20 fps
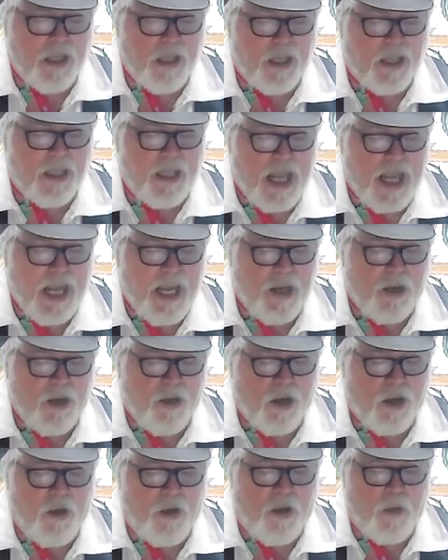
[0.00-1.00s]
They
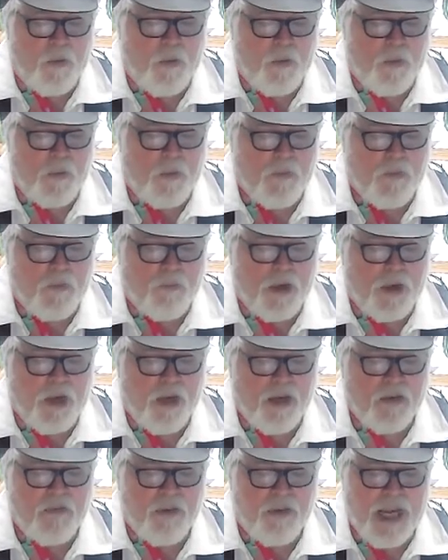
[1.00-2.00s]
are all
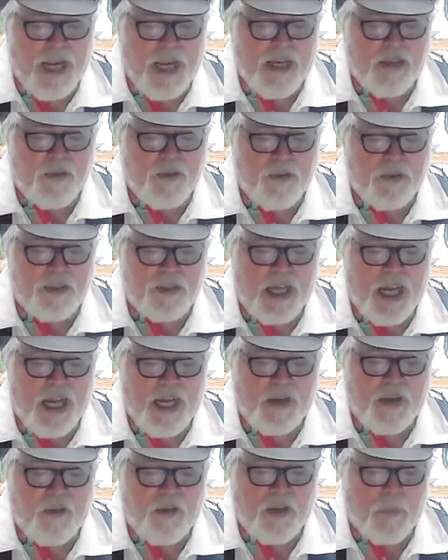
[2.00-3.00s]
part of a natural
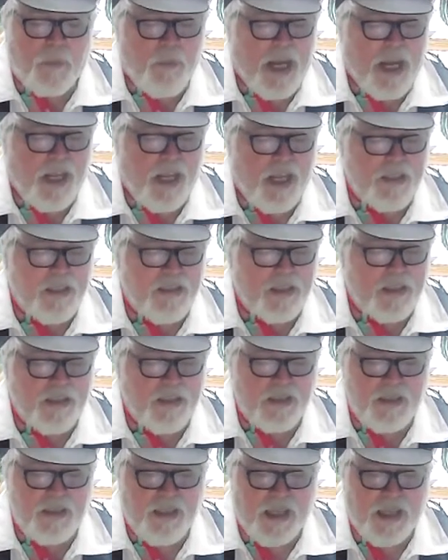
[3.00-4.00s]
cycle that
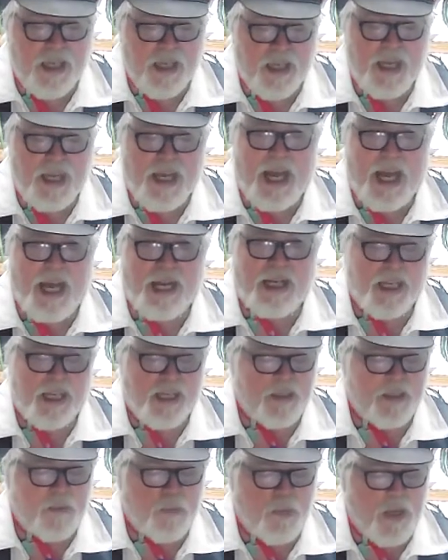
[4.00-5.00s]
balances, acting
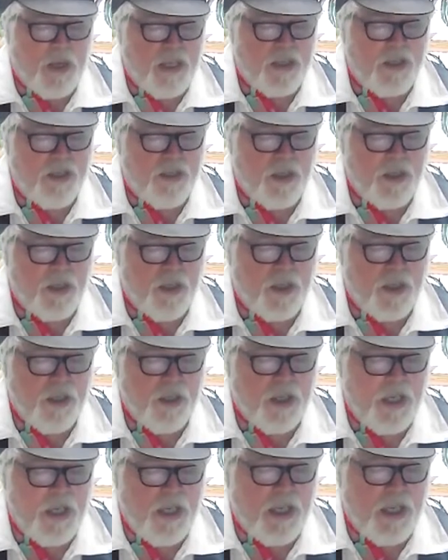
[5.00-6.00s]
as
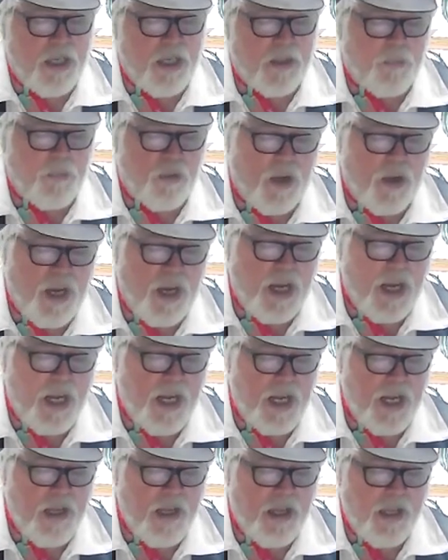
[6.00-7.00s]
predator and
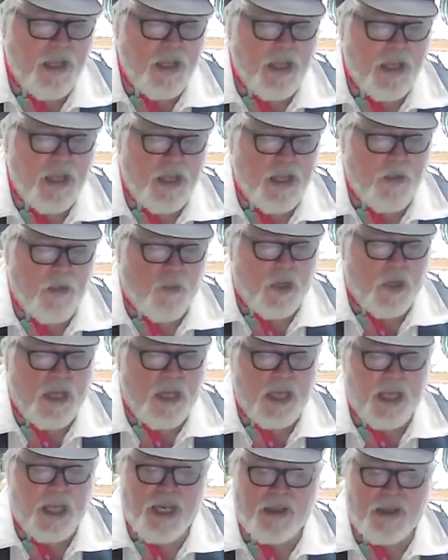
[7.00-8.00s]
prey,
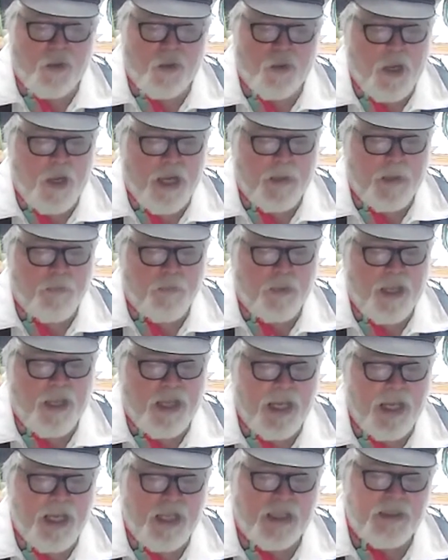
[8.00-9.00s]
weeding out the weak
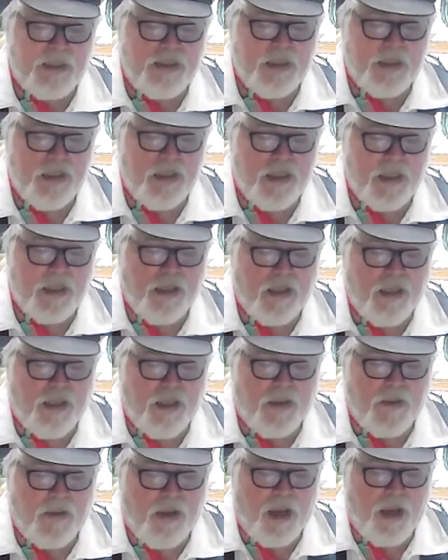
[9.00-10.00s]
plants
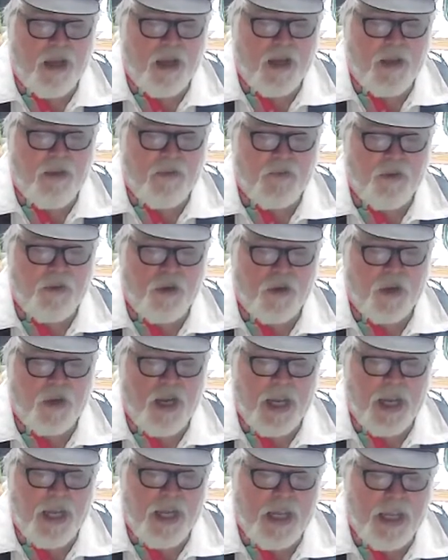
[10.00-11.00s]
for
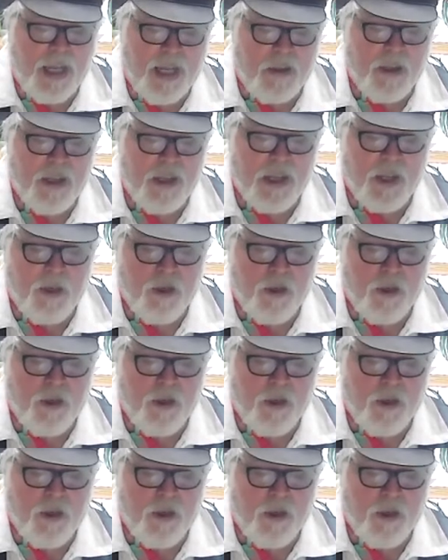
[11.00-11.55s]
a healthier